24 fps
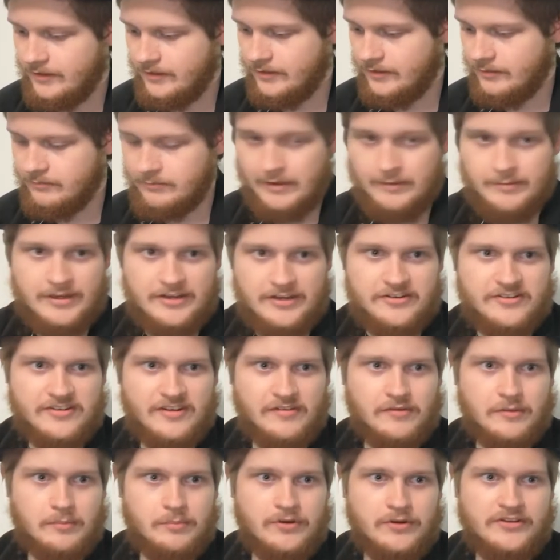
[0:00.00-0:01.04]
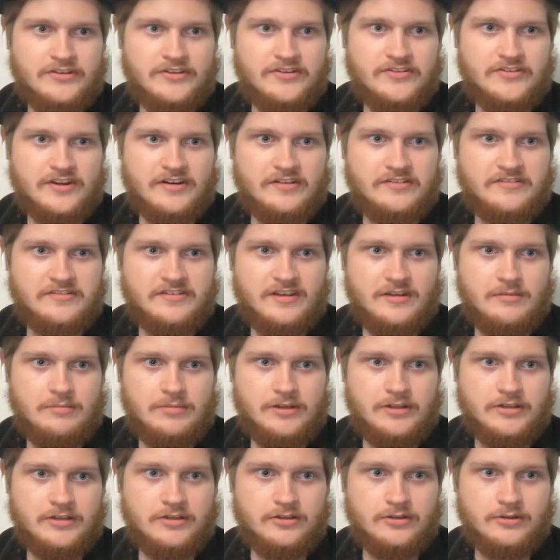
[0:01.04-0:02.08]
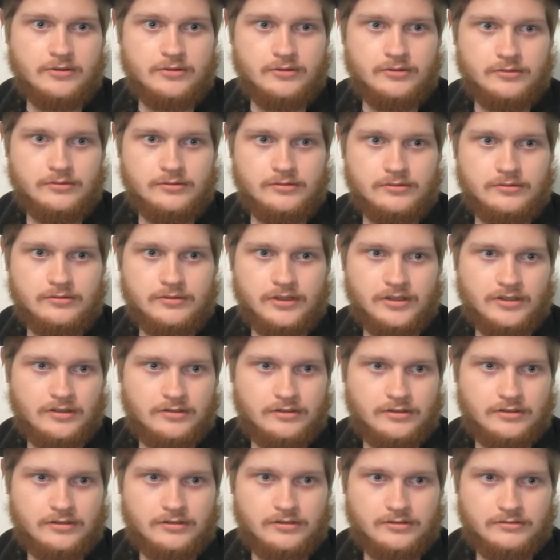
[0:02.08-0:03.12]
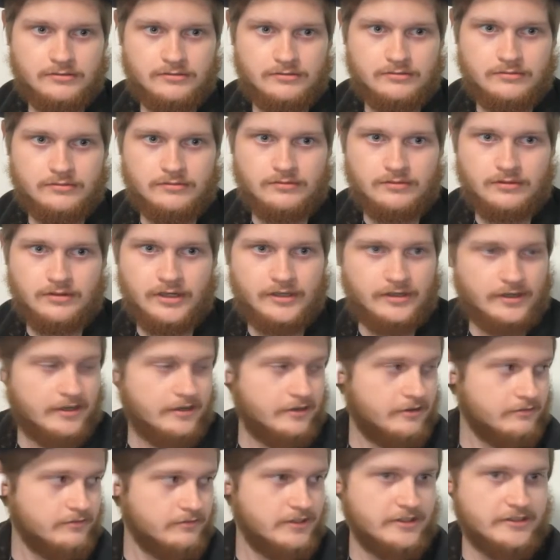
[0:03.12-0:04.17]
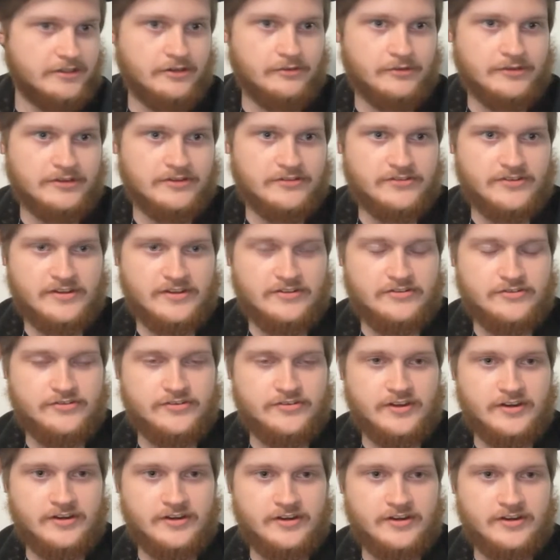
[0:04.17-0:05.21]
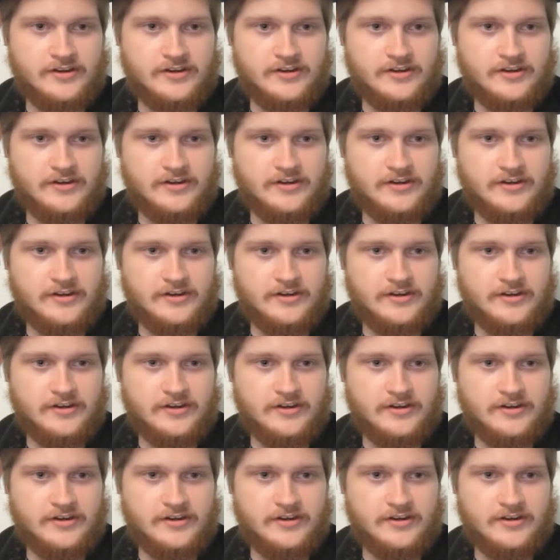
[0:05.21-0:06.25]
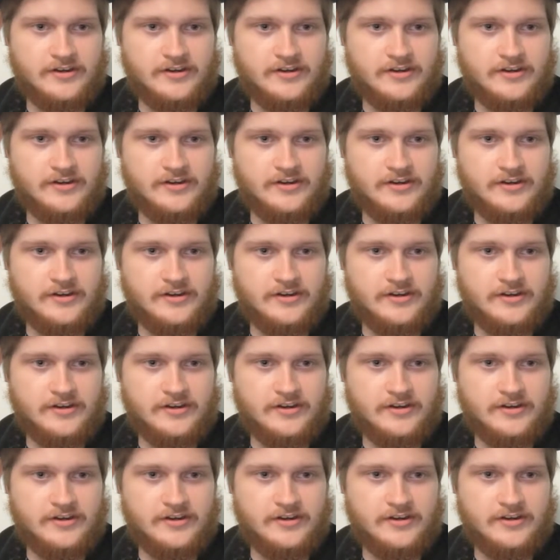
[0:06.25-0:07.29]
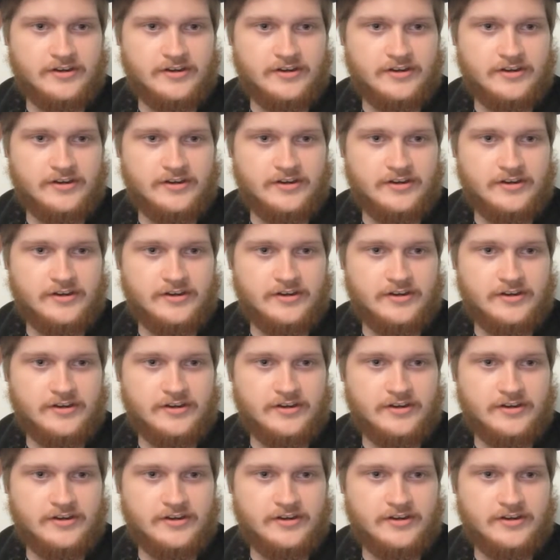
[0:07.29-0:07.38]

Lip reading: Maybe I just have to print this out of TPU. I don't know. I don't really know what the slicer settings were for that because it was already on the printer.